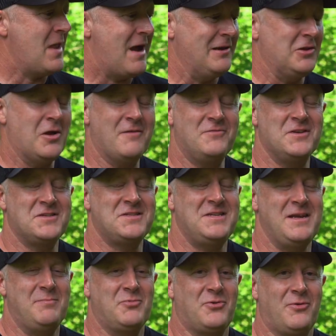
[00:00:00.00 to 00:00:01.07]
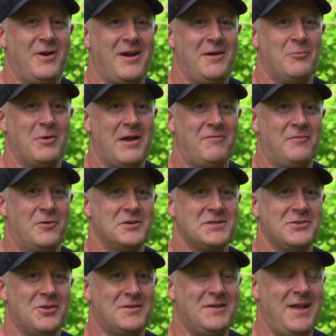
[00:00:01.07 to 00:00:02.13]
I love this steep terrain. When I
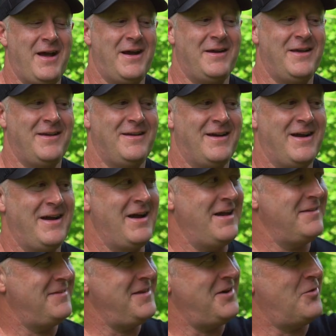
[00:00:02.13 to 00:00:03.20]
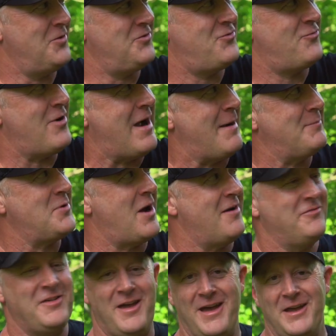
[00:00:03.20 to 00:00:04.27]
first looked at it, I you know dropped
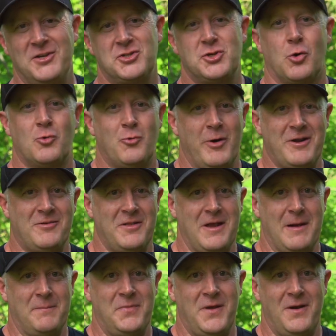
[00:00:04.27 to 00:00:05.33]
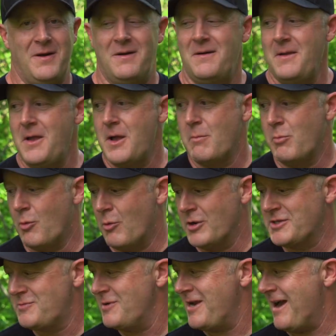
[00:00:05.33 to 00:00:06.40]
off the edge so quickly up there. But
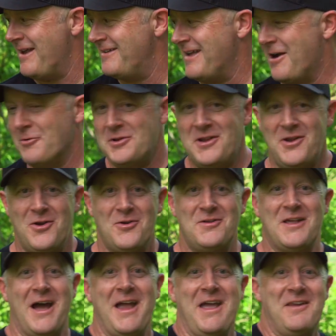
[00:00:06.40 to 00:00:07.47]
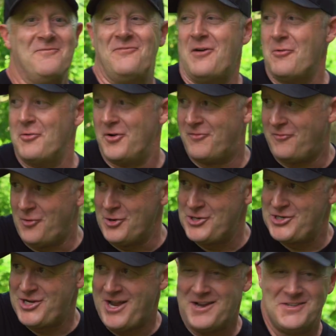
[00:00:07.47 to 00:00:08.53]
once we got down here, Diane found her first
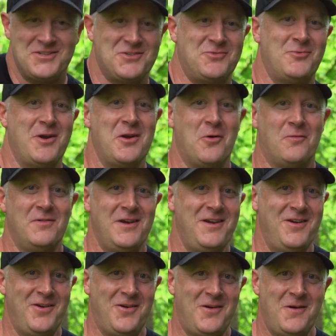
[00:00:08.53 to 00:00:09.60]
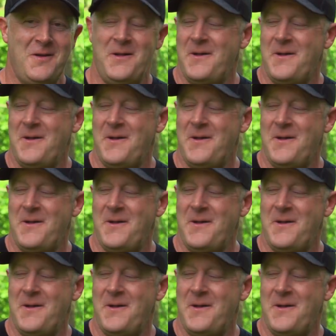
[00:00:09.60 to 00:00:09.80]
shed just right over here